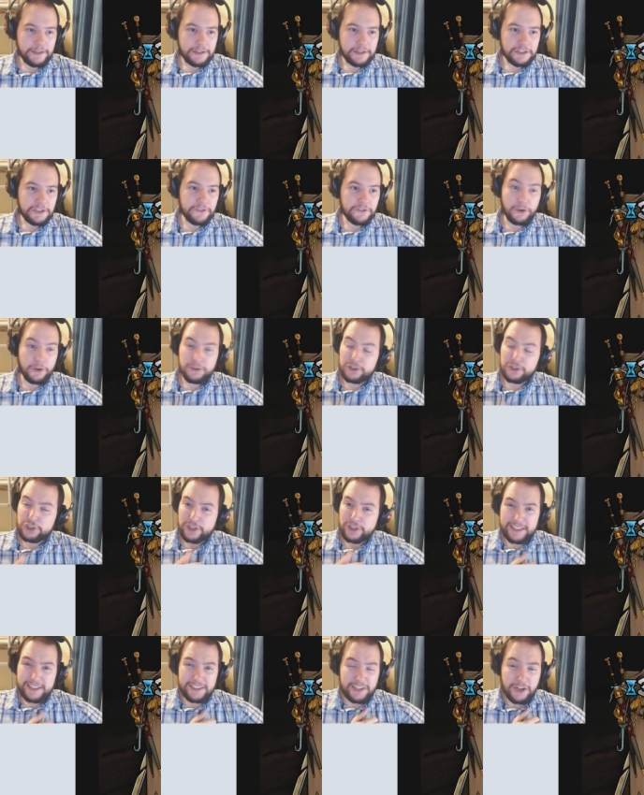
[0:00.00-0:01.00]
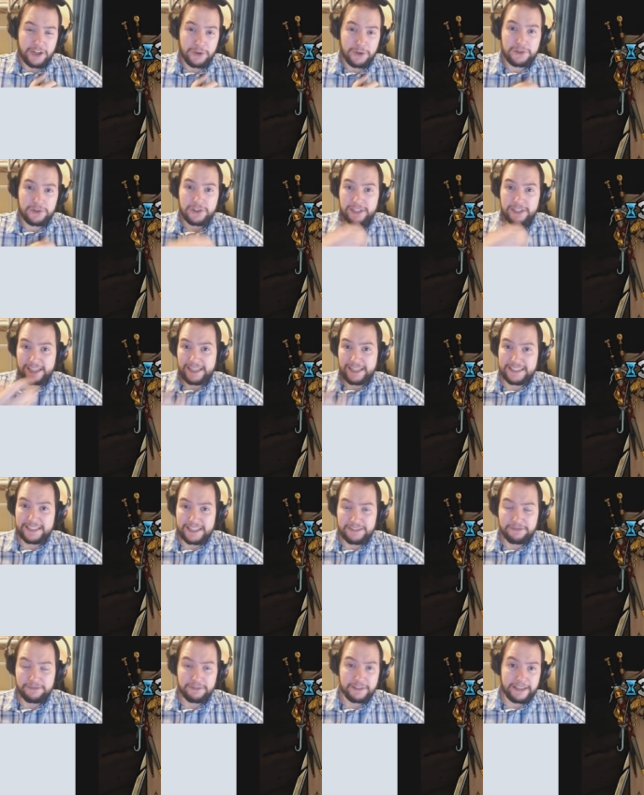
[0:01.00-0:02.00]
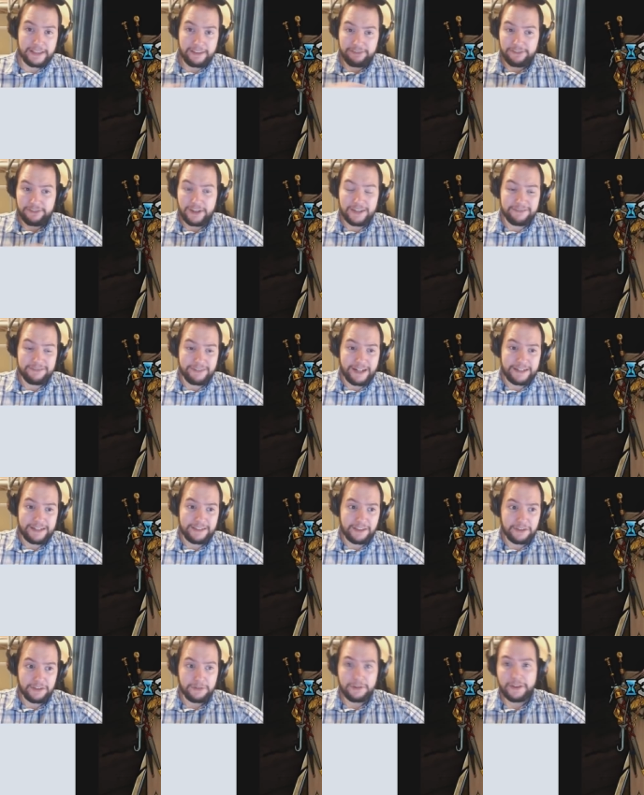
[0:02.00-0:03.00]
You've got the giant toad could eat it and get five value,